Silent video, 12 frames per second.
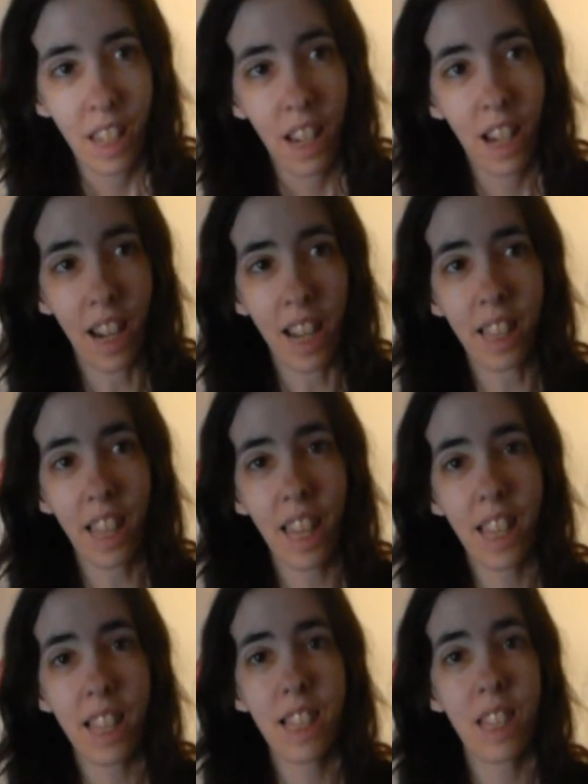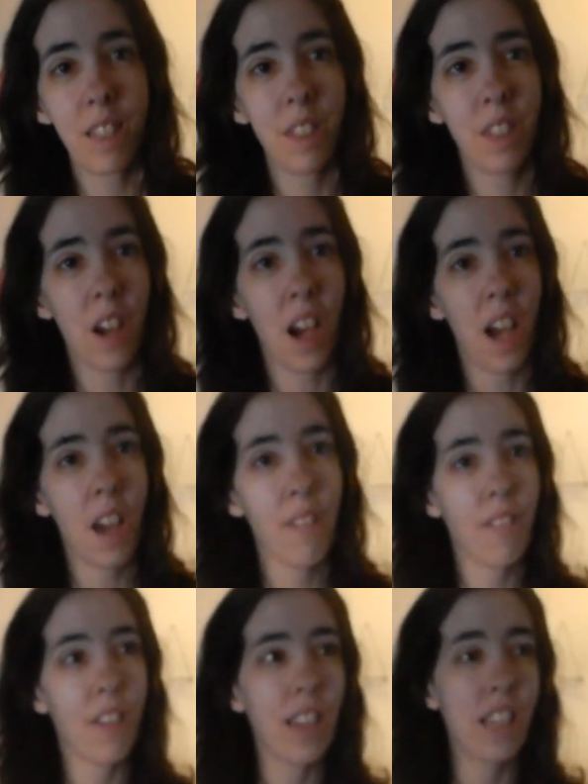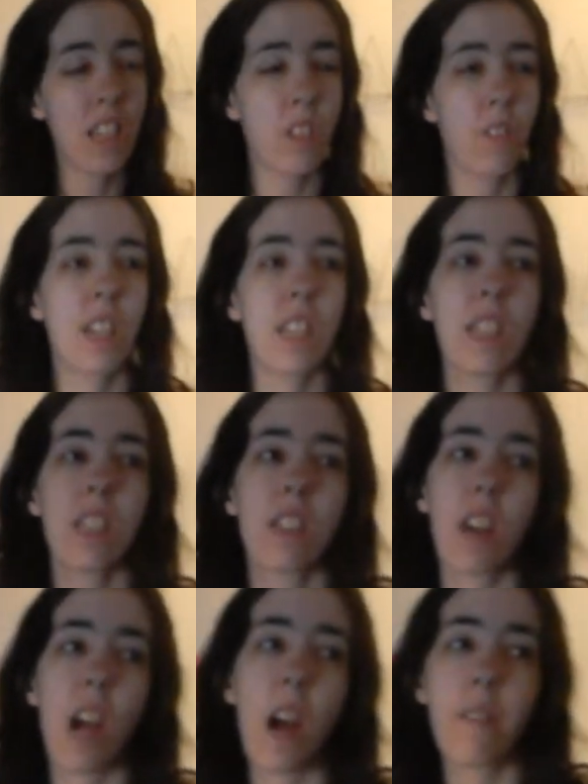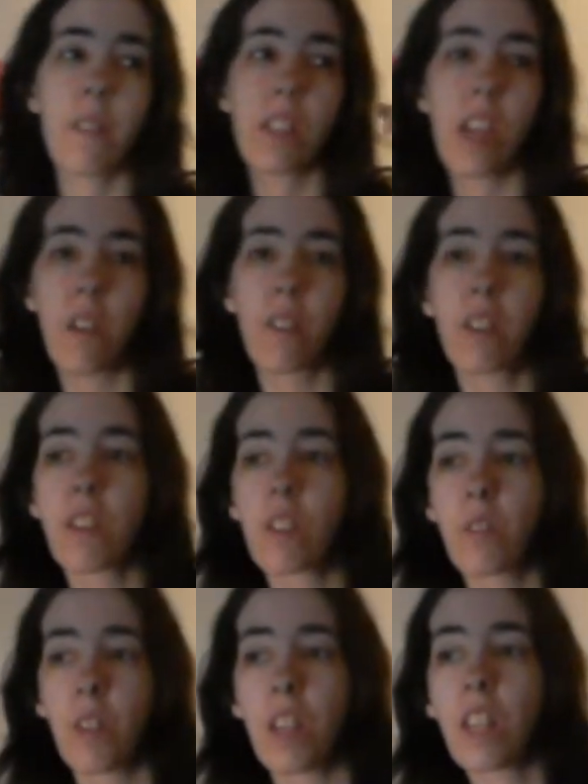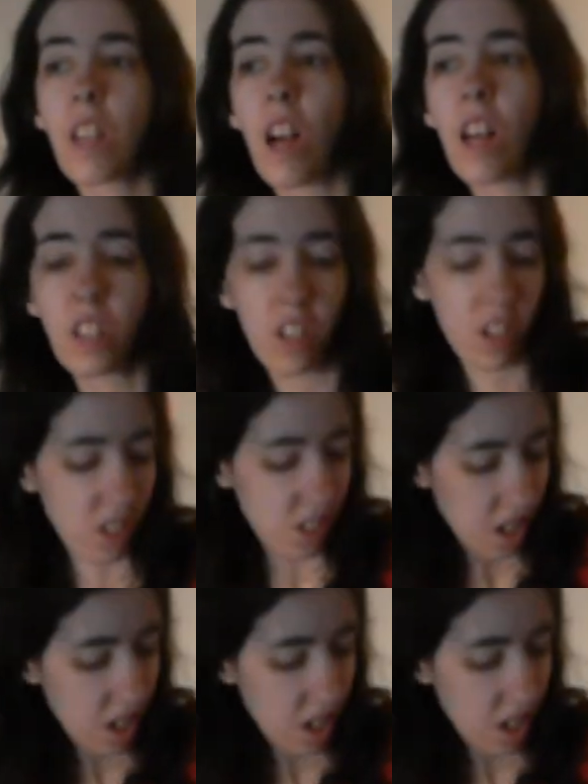Alright, like and subscribe. If I get 20 subscribers, I will get $20